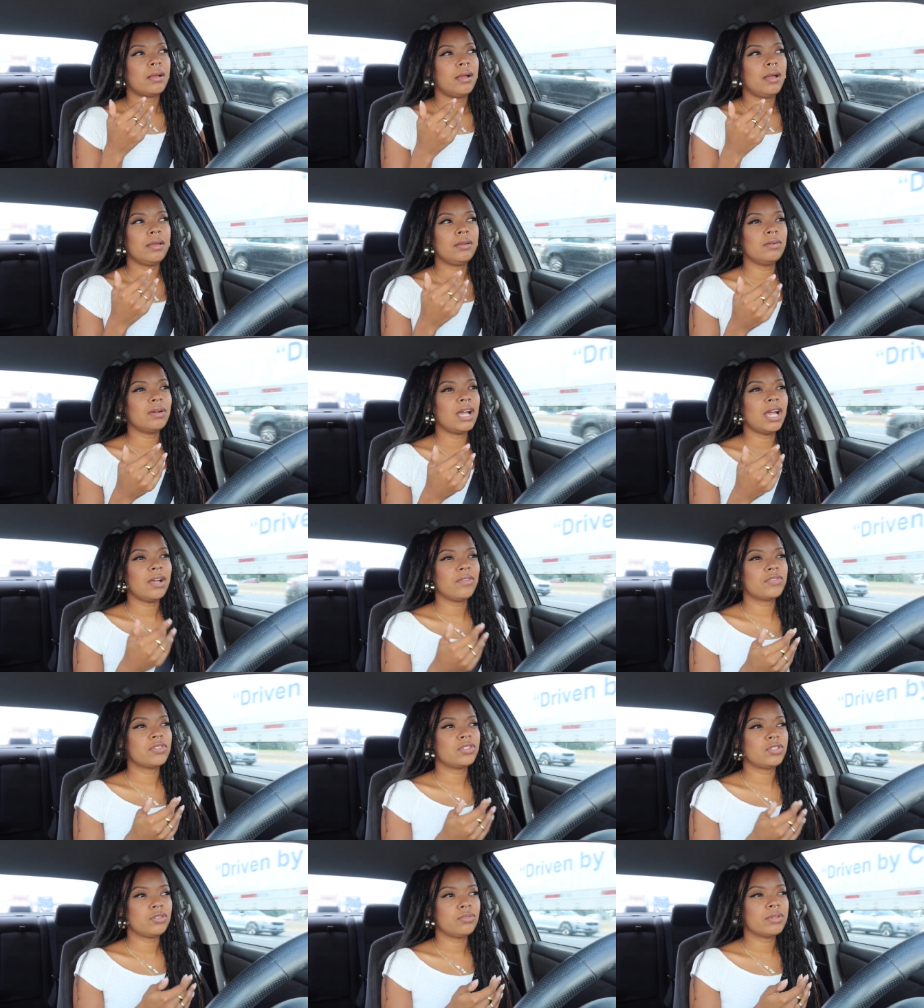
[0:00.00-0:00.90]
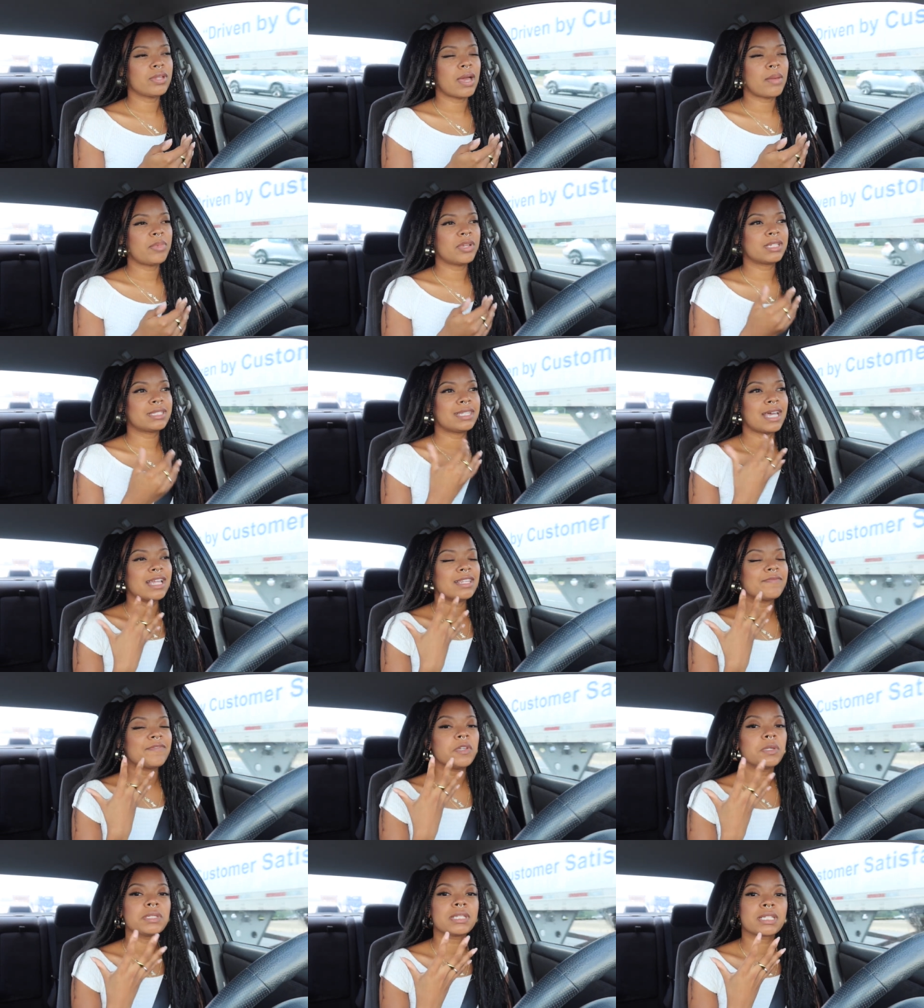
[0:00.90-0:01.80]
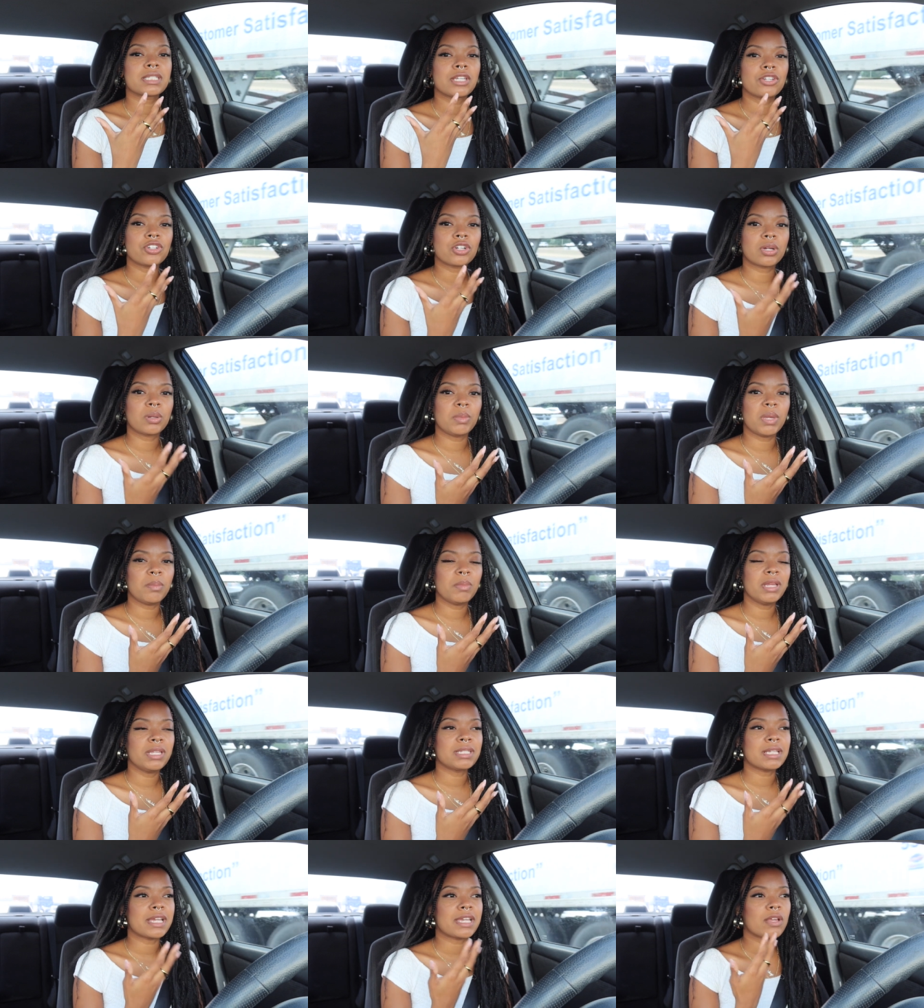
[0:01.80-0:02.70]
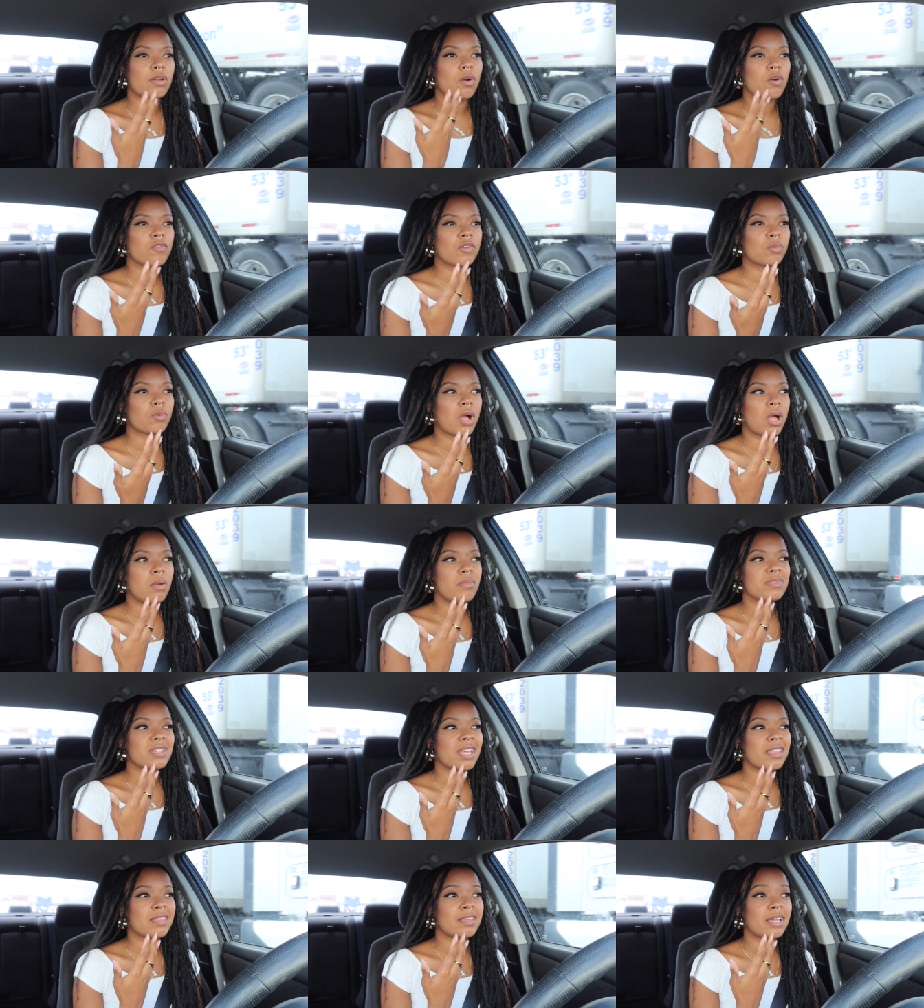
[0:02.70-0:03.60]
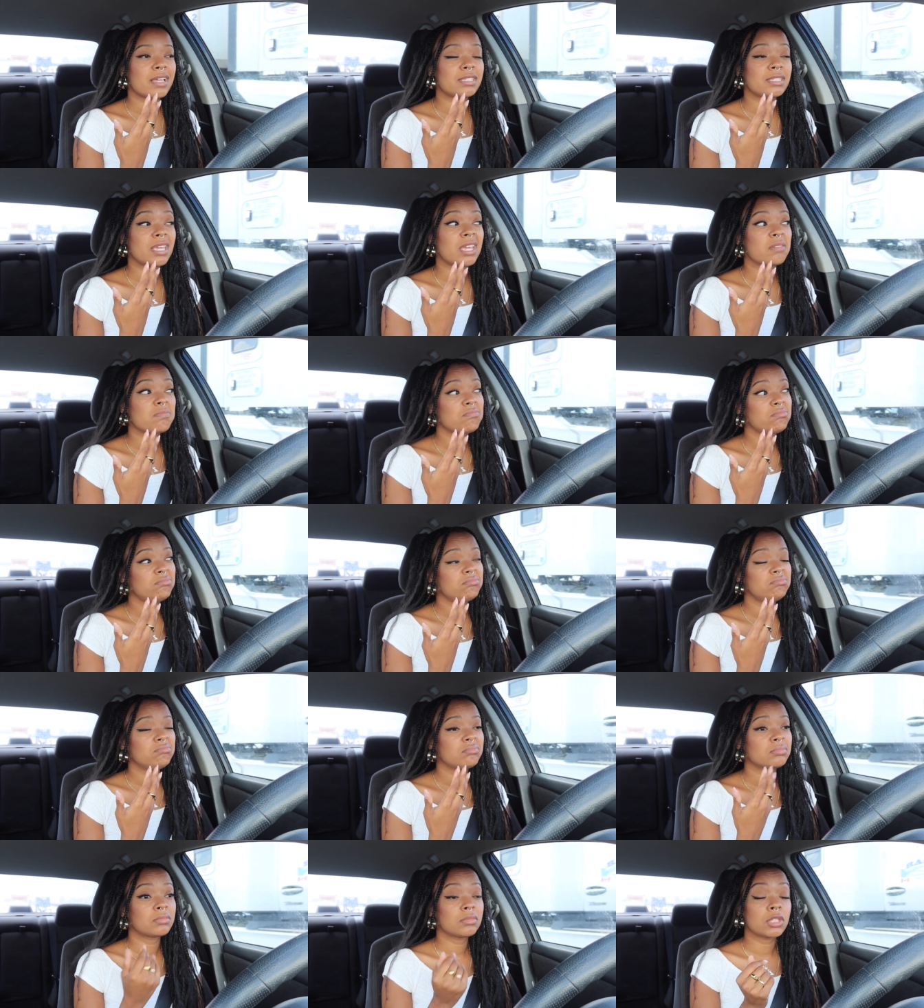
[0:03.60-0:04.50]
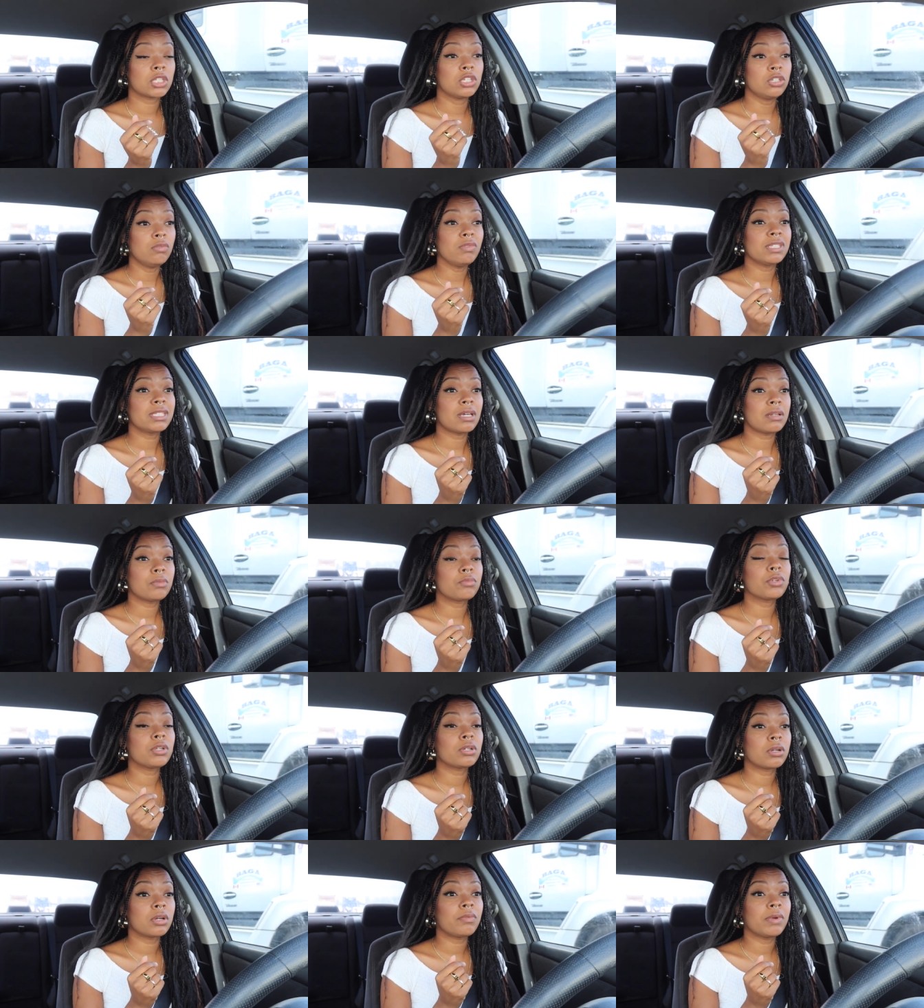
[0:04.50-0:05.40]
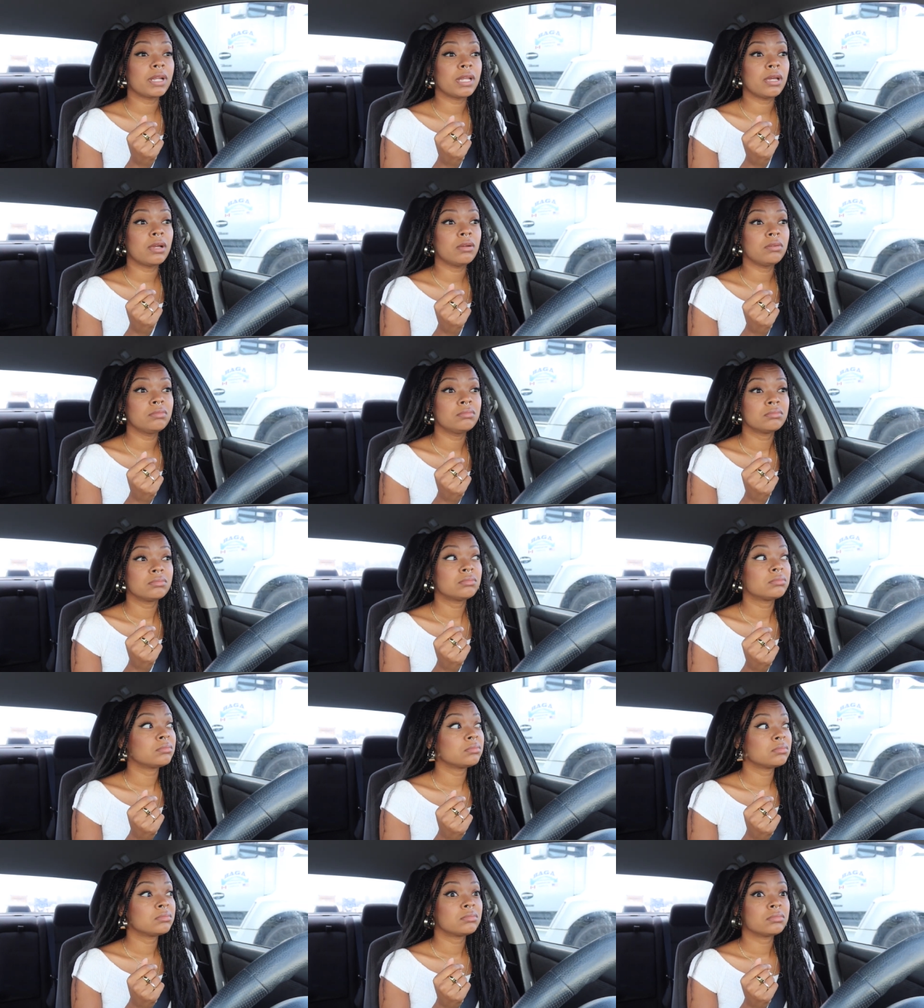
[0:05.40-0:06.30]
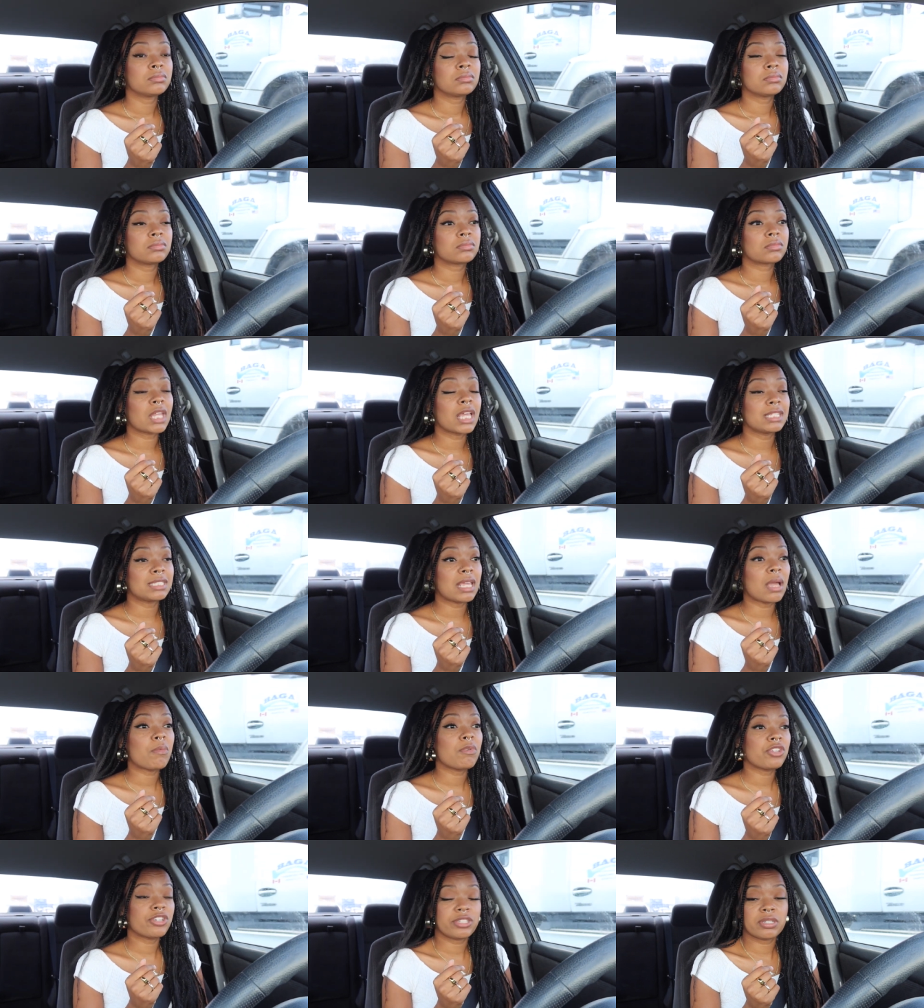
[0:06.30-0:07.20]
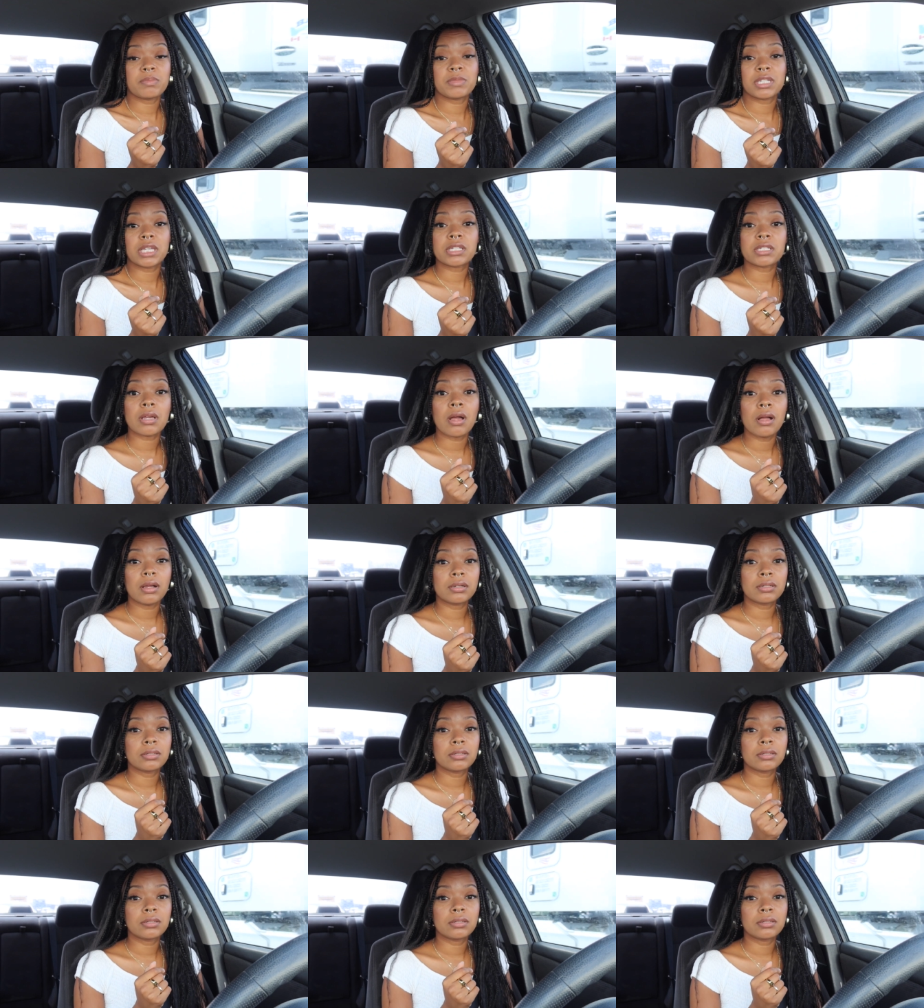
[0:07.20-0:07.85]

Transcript: I don't have to do that because that feels like such a commitment. I get overwhelmed and then I say, hmm, you know what's sounding real good right now? A sandwich and some TikTok.